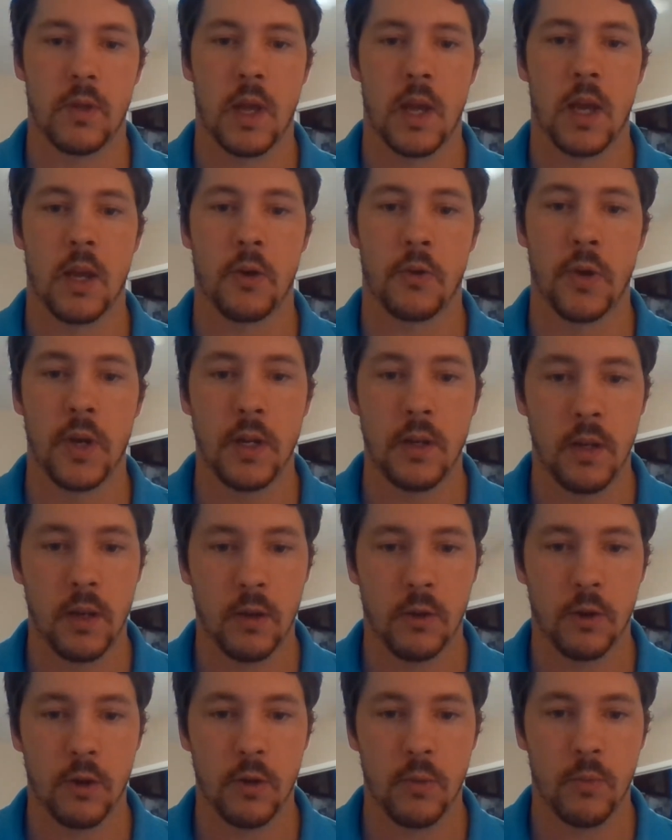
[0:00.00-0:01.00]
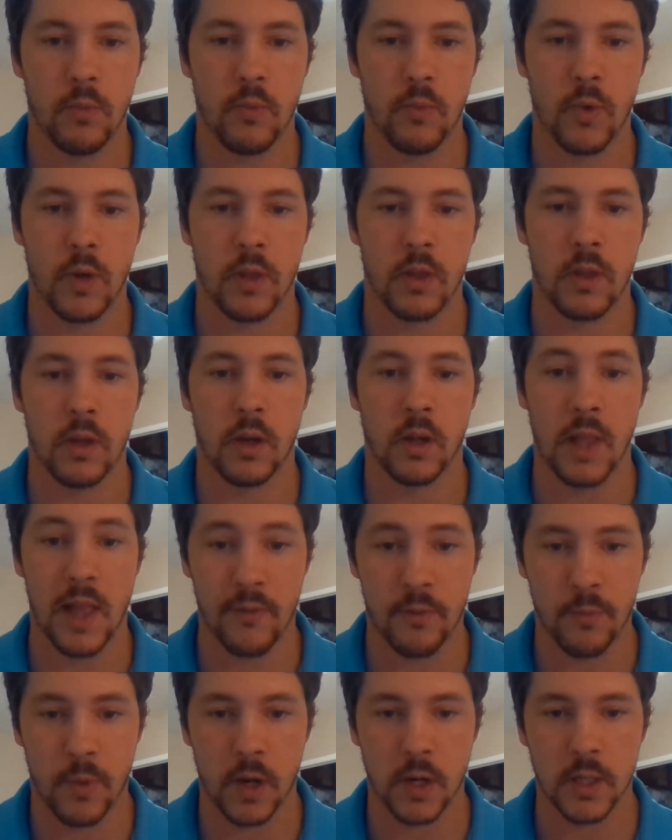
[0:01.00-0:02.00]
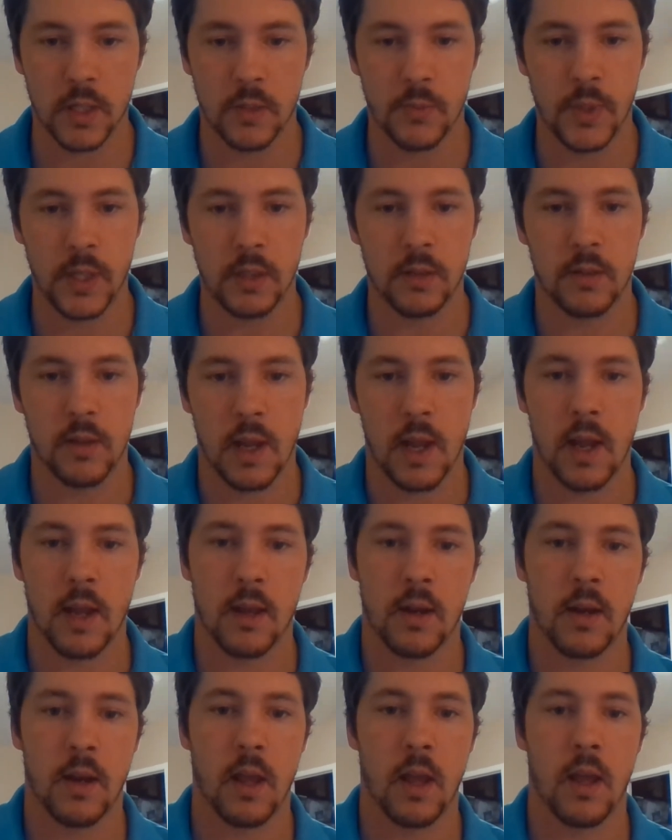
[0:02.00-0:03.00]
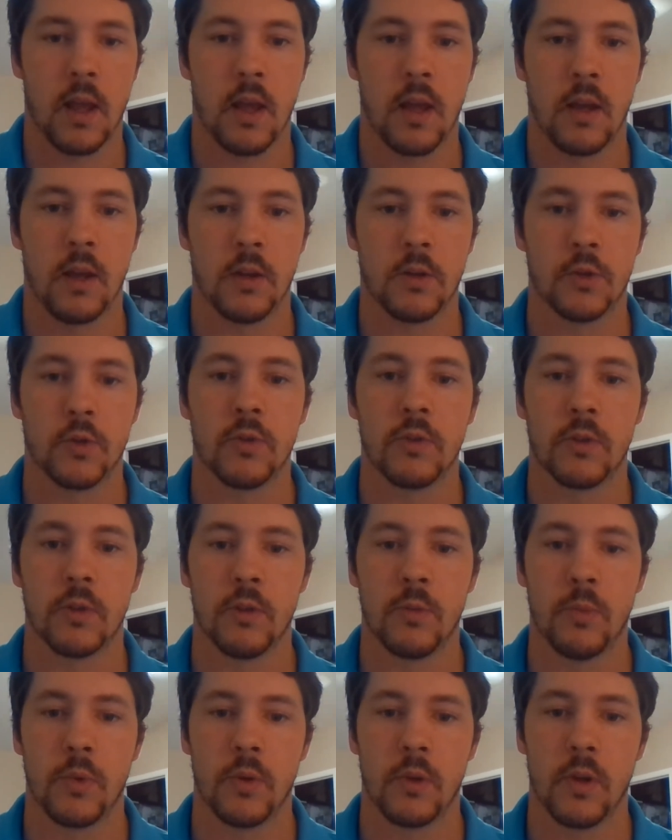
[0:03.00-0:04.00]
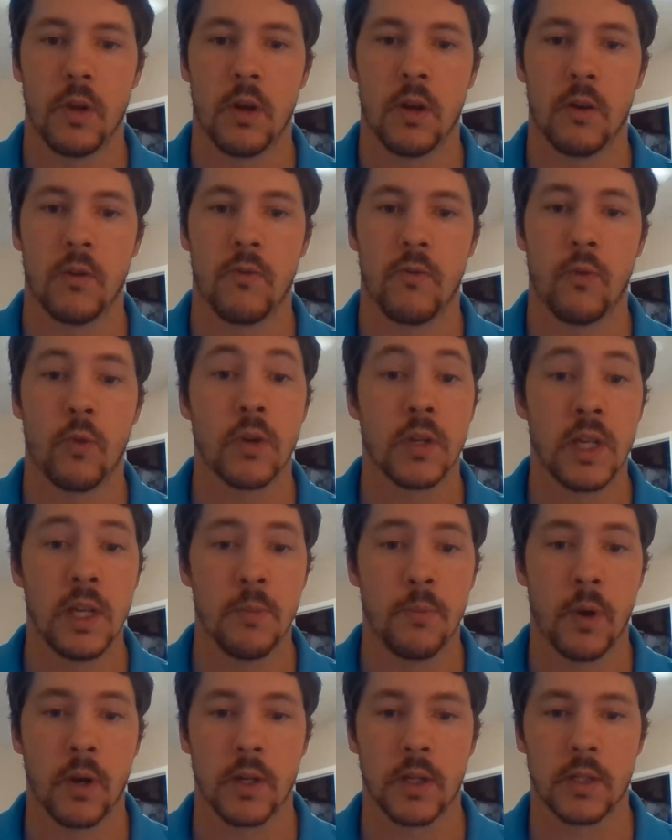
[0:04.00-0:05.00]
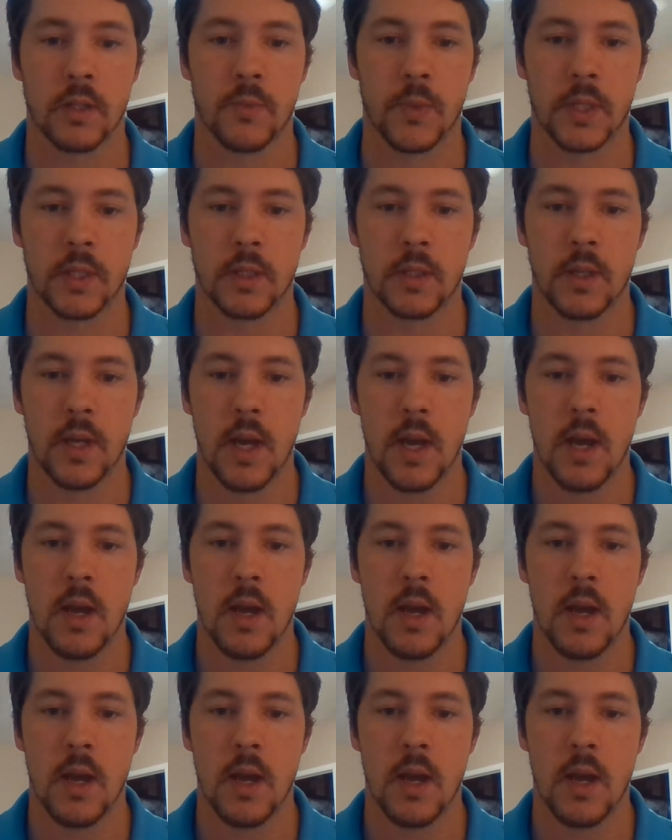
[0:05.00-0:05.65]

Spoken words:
a creatine group with 11 participants and a control group of 14 participants.